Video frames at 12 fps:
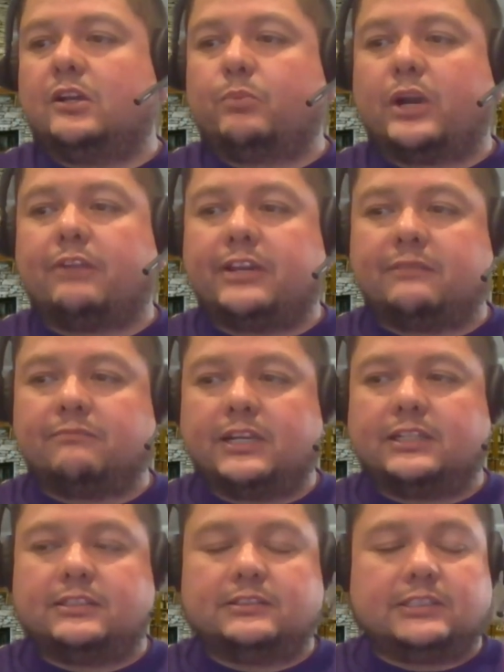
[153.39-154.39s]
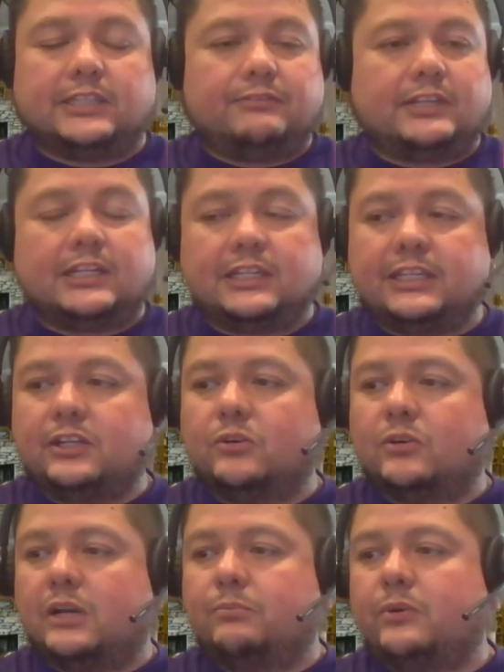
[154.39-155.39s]
private invite, significant
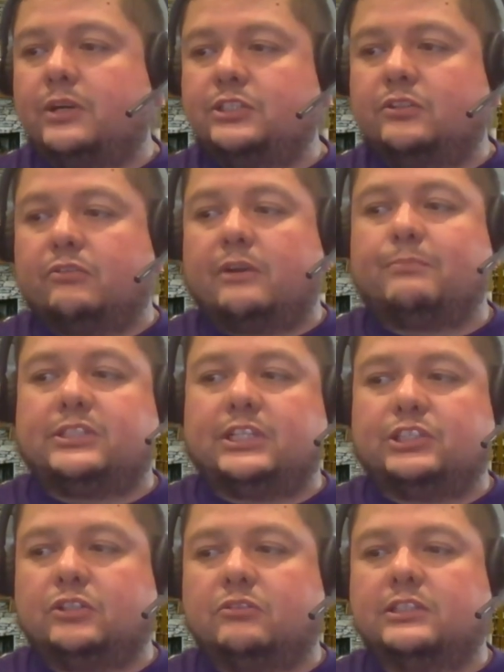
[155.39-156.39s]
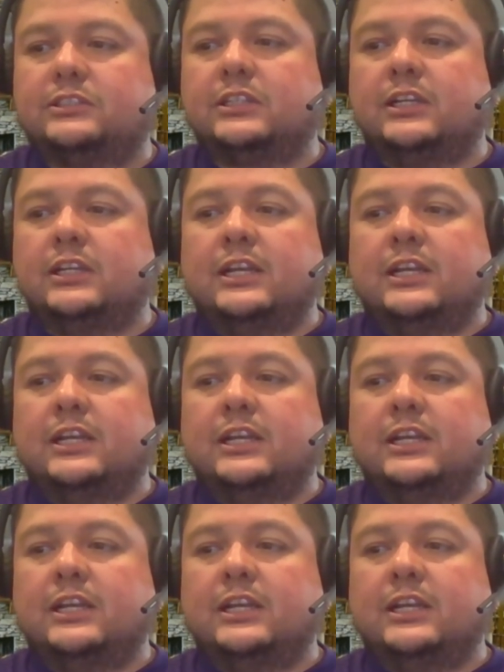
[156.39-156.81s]
legal, operational, and reputational risk.